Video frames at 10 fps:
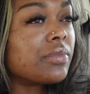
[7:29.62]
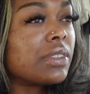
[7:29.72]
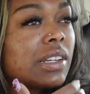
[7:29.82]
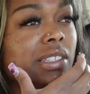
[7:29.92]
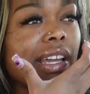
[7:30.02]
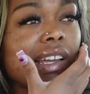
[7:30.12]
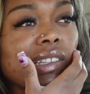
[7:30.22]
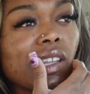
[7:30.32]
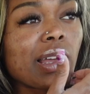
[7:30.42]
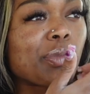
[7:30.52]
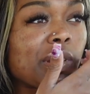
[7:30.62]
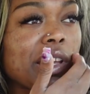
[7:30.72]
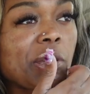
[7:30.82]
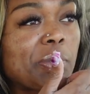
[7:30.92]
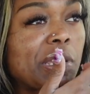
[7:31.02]
there's like a lump or
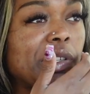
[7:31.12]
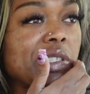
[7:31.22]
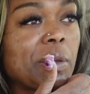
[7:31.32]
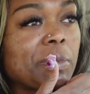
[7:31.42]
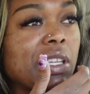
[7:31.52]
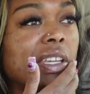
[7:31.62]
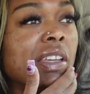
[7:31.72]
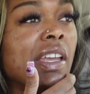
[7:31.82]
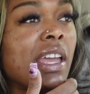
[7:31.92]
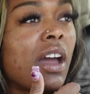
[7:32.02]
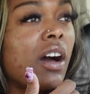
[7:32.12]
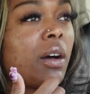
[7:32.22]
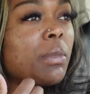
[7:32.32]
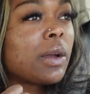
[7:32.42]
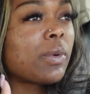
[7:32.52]
like a bead or something
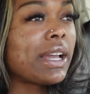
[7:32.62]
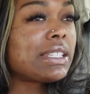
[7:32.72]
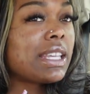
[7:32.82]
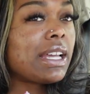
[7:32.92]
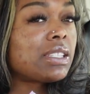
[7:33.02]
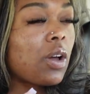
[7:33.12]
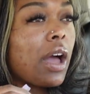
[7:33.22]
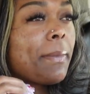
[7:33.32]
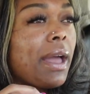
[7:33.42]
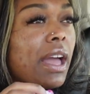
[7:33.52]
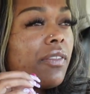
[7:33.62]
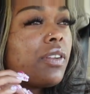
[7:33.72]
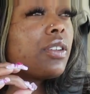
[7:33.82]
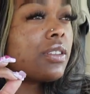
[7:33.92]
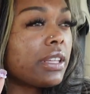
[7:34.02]
on my right side. So I'm gonna have
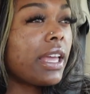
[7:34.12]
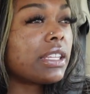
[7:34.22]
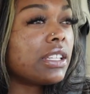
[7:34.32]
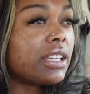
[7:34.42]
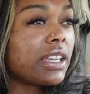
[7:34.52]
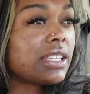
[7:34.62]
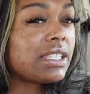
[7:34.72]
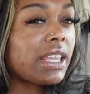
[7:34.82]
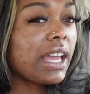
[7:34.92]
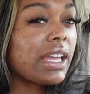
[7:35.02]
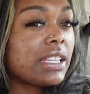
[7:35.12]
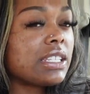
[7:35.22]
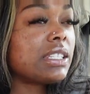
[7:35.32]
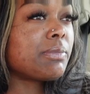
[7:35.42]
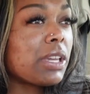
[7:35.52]
her like look into that and
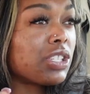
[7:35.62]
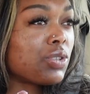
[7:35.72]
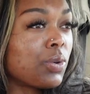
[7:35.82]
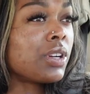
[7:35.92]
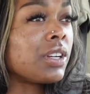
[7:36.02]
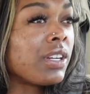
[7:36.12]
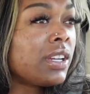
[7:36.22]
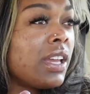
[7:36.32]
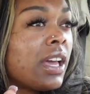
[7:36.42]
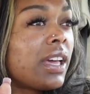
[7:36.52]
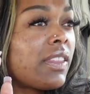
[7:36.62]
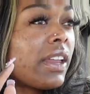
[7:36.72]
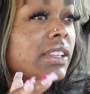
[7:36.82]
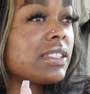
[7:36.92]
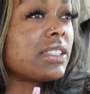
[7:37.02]
just make sure
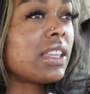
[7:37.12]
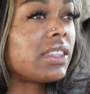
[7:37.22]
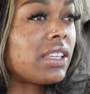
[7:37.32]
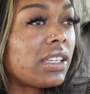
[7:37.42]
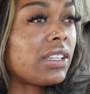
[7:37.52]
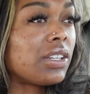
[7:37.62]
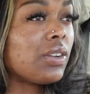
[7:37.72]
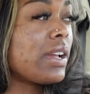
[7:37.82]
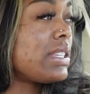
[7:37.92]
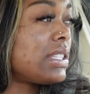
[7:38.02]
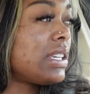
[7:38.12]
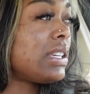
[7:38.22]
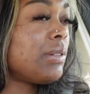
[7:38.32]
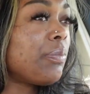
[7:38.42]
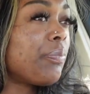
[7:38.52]
that it's nothing crazy.